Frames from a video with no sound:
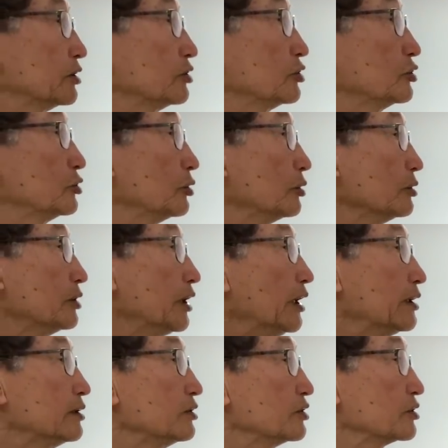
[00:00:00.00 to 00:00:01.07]
is so
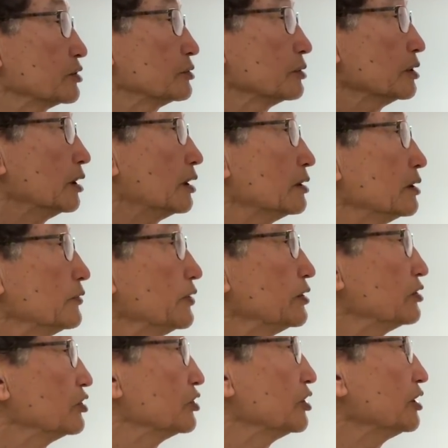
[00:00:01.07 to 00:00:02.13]
dense you can't even
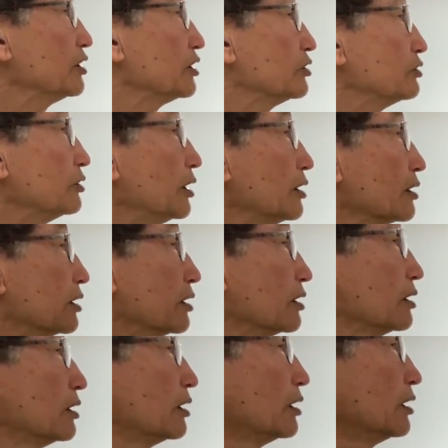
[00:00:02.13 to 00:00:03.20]
see the trunk
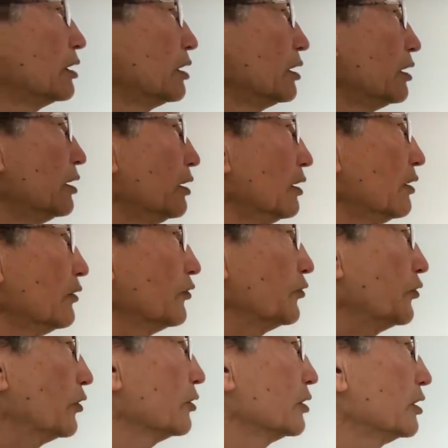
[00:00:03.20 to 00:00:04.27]

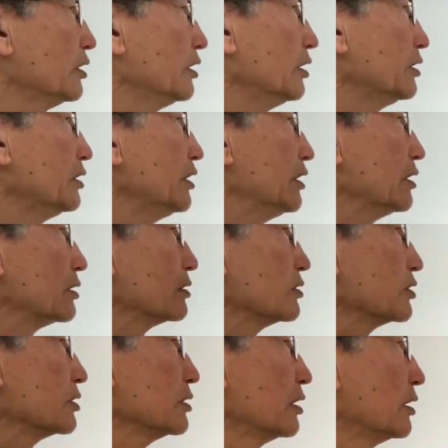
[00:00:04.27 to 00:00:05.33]
for the
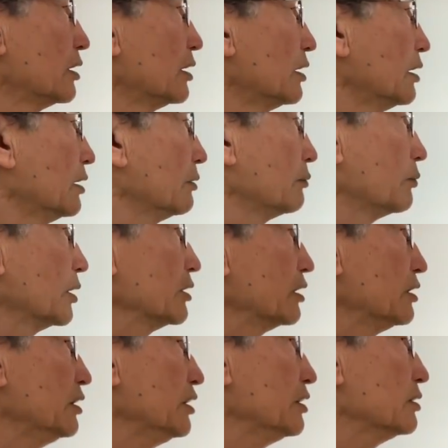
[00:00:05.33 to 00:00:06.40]
needles. But the
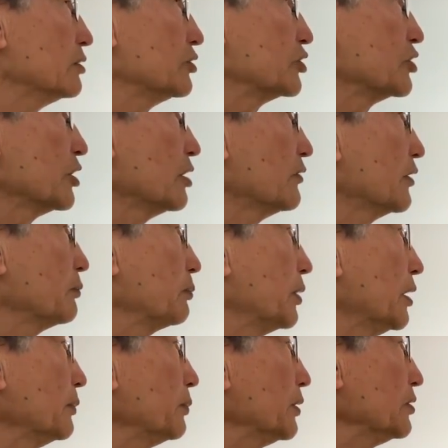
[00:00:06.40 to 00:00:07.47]
needles serve a
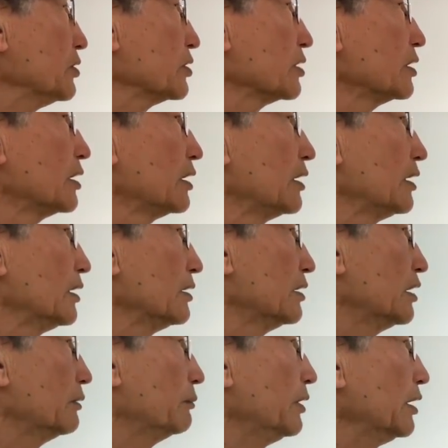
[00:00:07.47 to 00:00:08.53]
purpose.
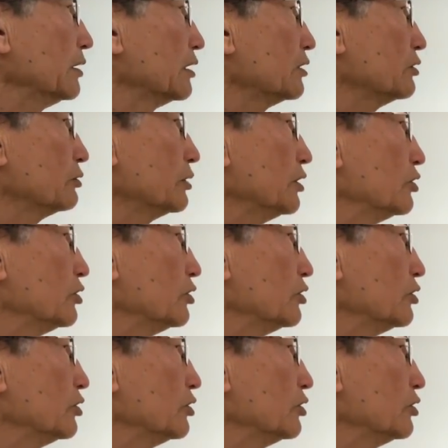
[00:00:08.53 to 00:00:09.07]
They make the tree